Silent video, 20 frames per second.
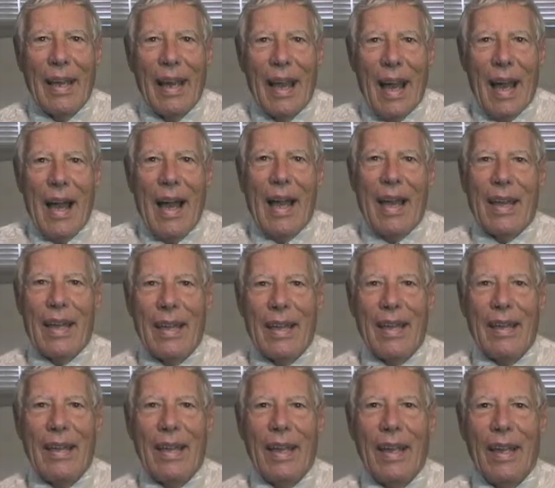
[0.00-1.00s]

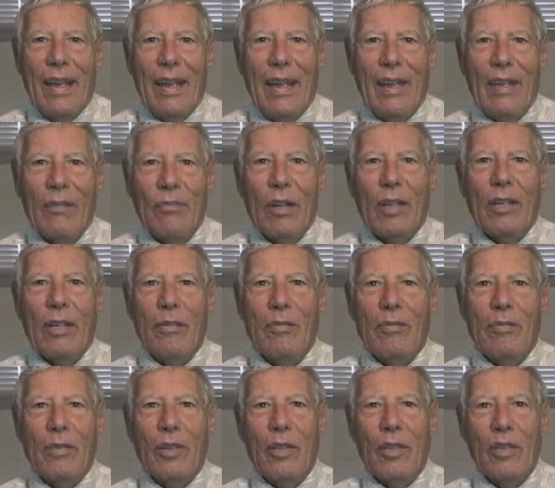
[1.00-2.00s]
Hi, and
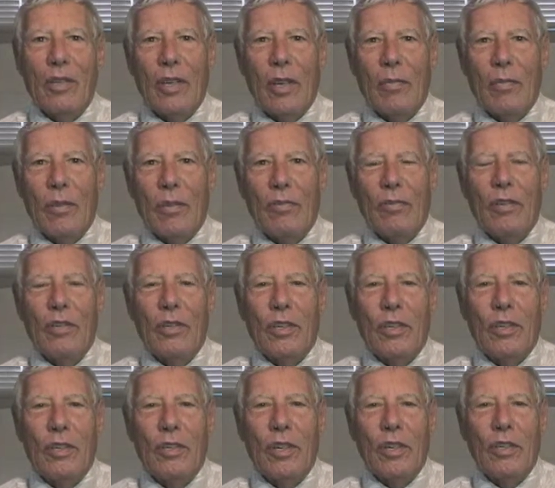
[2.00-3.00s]
welcome to the Sabbath
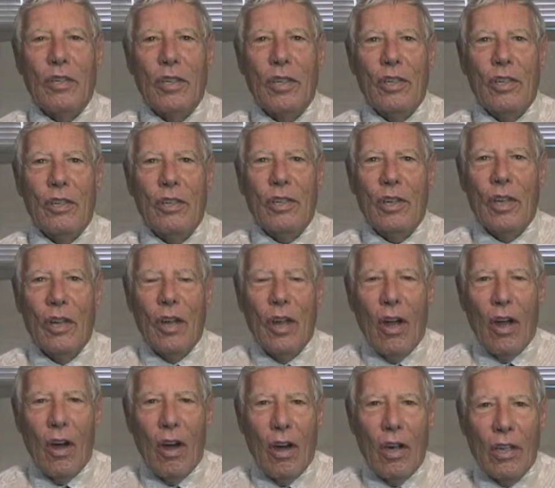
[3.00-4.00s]
Christian Church's
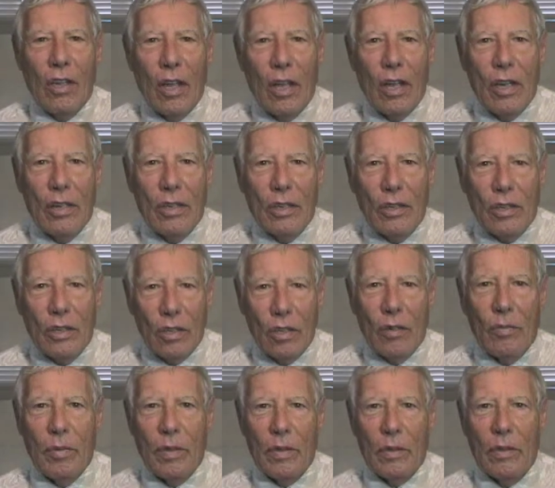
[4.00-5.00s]
online
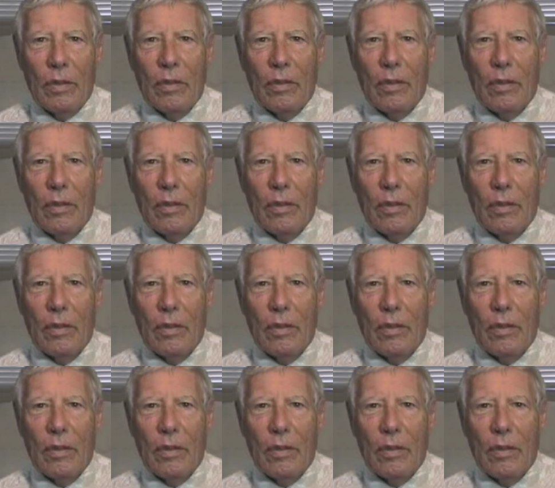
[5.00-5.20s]
sermon.